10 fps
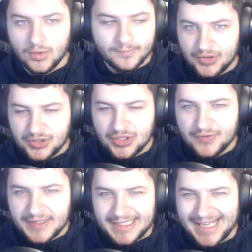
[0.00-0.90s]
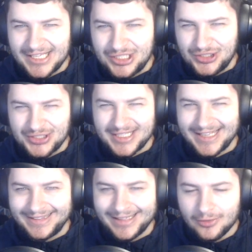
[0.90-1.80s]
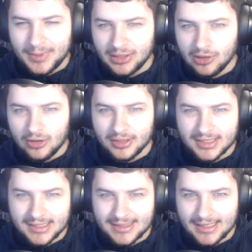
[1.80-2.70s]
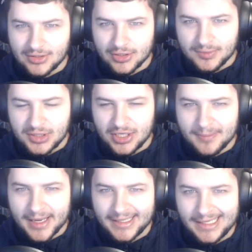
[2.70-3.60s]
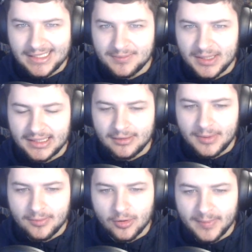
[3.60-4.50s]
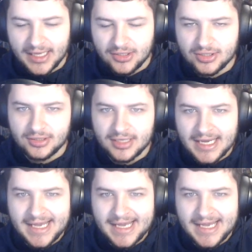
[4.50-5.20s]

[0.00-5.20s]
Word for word: So the server takes just that a little bit longer to set up so you might need to be a little bit more patient